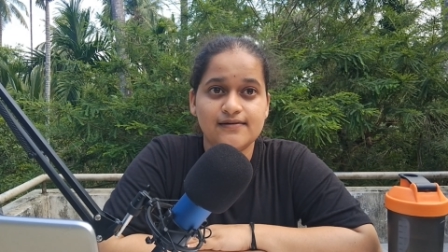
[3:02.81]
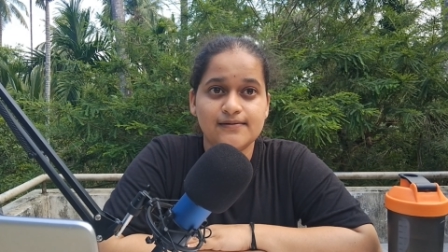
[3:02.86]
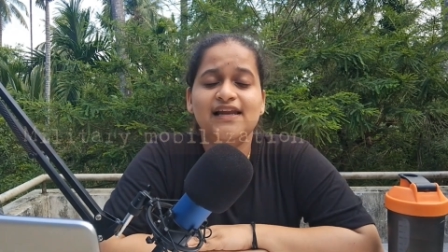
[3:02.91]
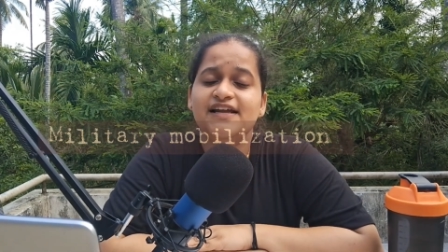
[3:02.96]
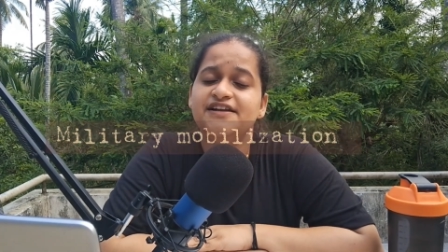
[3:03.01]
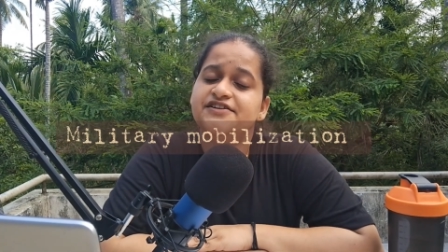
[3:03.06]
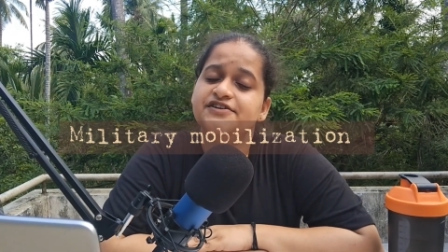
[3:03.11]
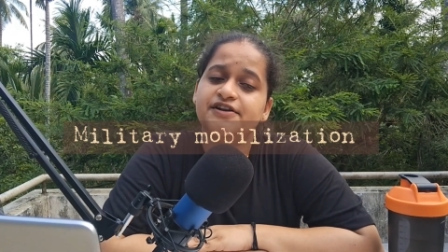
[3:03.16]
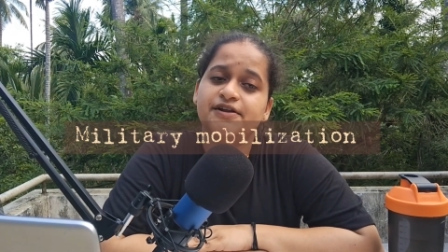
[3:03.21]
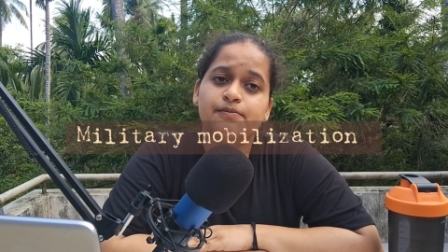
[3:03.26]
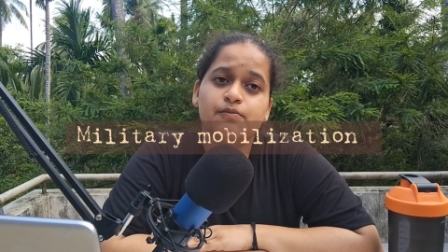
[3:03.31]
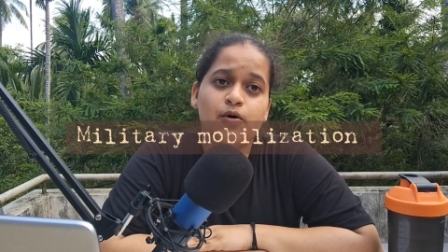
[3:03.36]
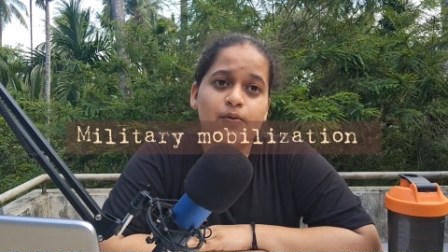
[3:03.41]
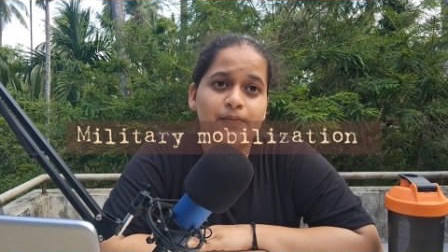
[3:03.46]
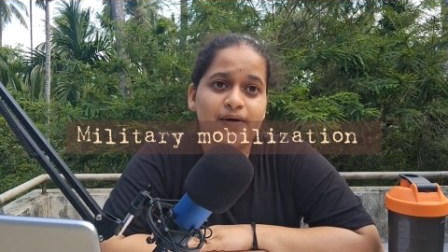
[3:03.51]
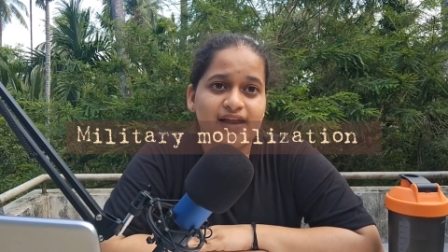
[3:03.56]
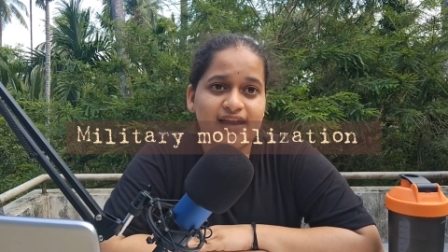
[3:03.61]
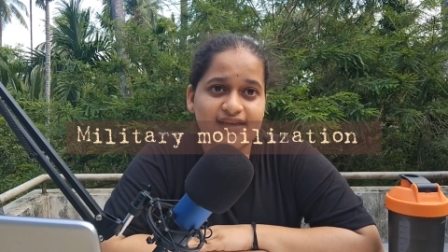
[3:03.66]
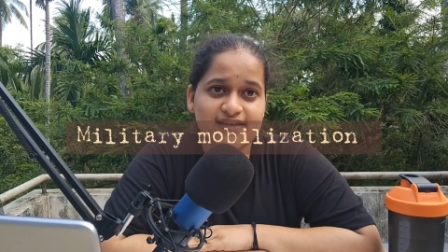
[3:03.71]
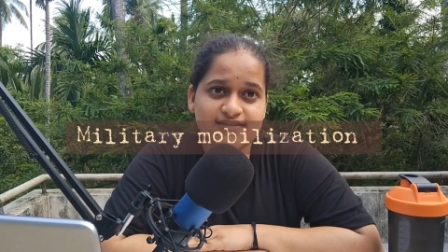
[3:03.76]
Military
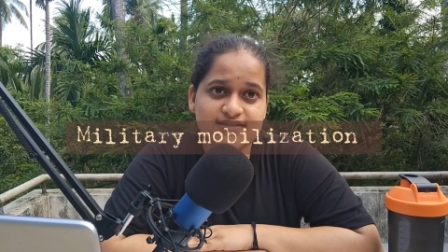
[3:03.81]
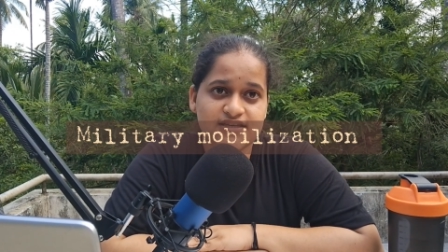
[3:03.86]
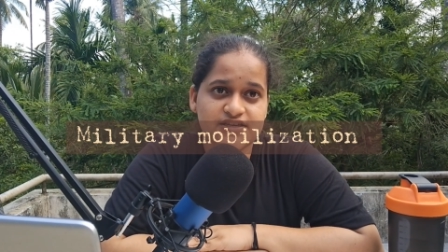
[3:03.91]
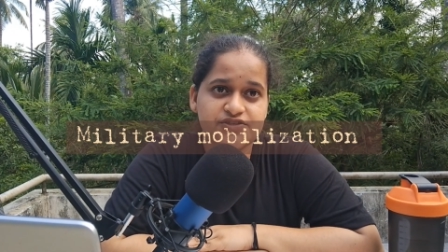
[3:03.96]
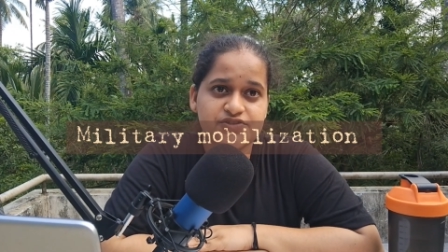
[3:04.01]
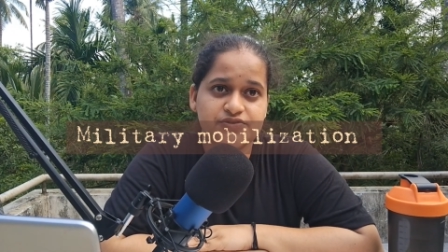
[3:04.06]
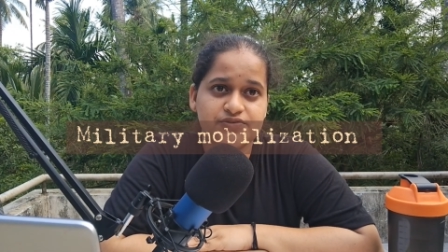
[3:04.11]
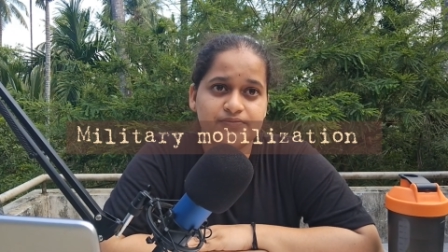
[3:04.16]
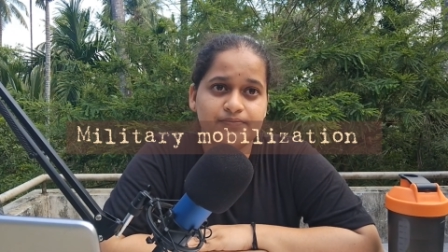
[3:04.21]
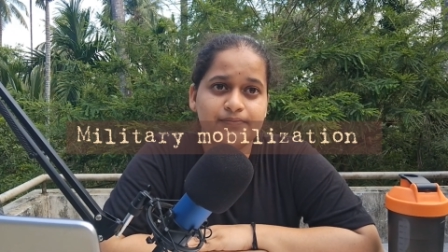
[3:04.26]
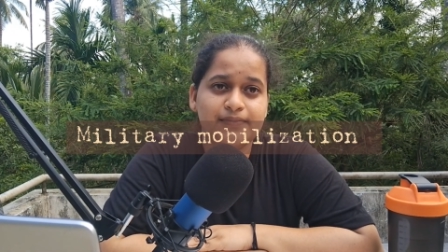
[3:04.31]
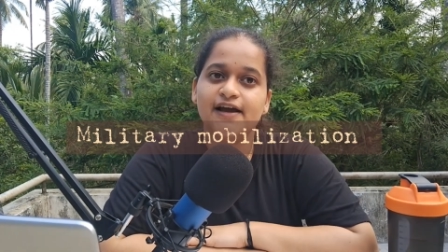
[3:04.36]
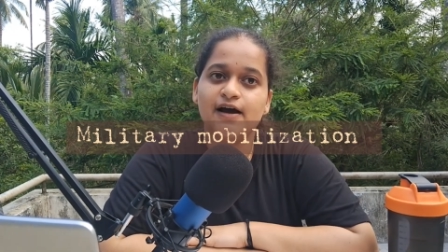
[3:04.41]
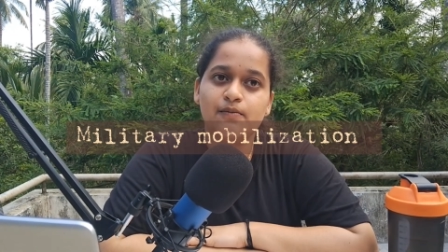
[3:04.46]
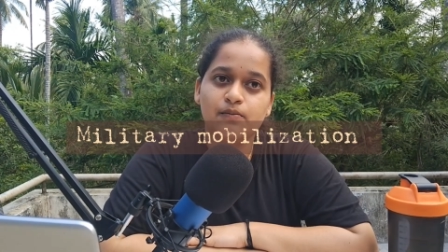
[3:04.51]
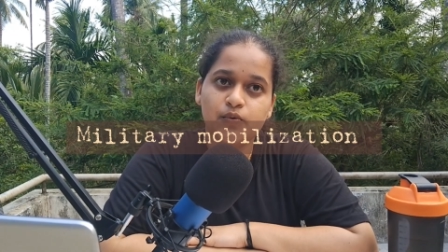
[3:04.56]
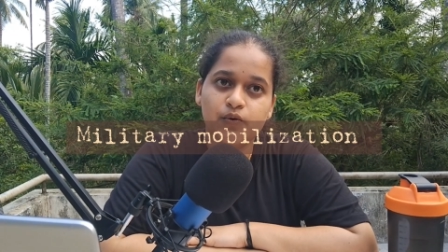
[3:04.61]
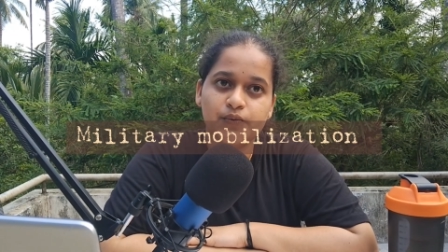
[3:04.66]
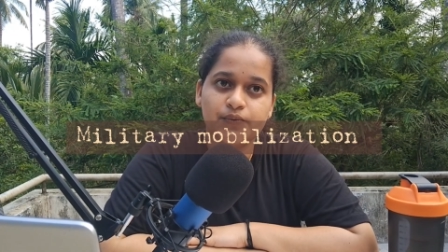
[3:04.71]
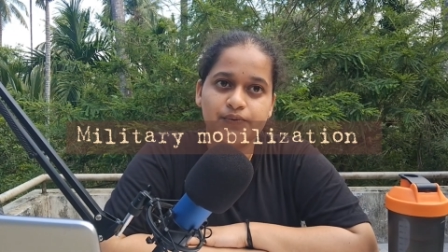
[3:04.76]
mobilization.
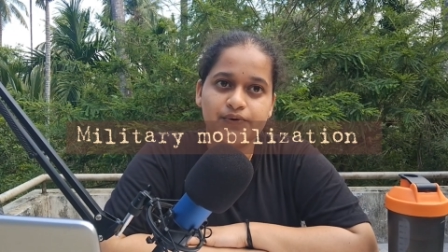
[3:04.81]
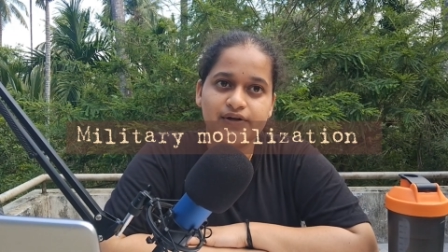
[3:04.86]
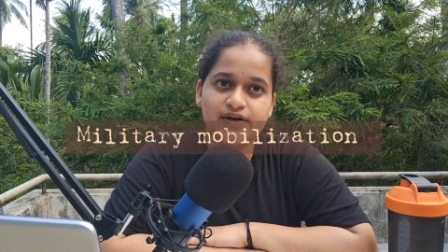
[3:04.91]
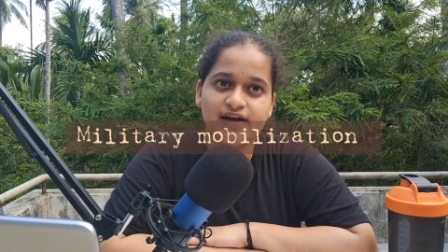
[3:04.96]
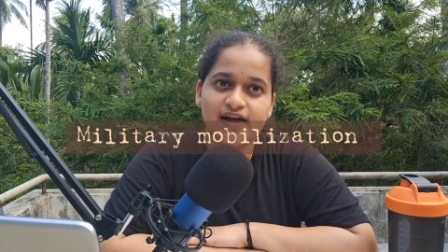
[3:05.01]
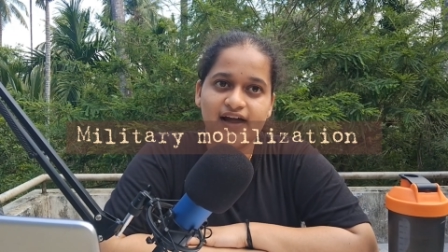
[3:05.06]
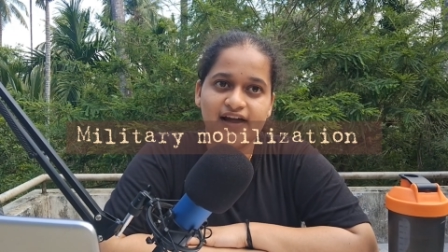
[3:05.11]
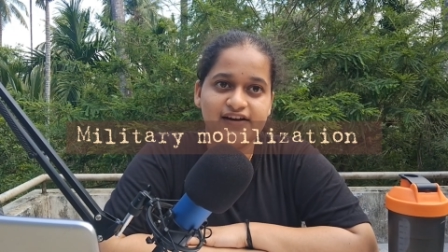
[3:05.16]
India moved